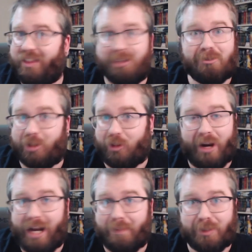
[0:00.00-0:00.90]
This was a
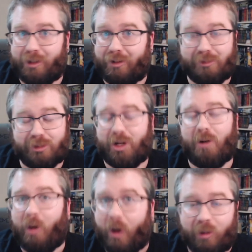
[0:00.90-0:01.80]
great episode of the
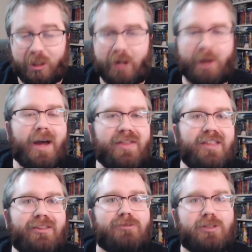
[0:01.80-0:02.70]
show. Holy crap. I
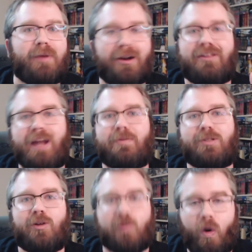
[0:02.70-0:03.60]
think this was better than
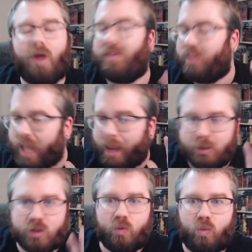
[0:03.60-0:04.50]
episode one. I think
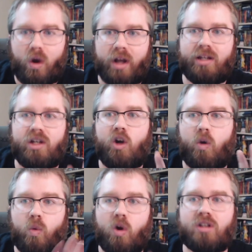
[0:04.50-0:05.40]
episode one
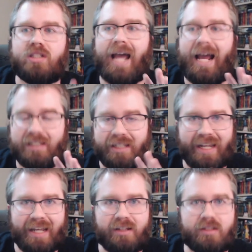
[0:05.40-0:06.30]
works as it
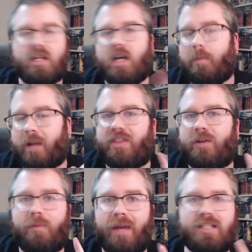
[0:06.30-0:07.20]
is, but I think
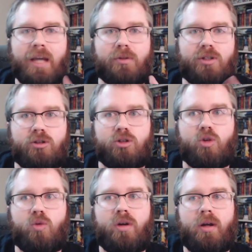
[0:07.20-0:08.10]
what makes episode
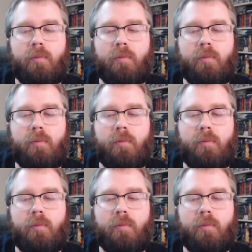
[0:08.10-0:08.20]
two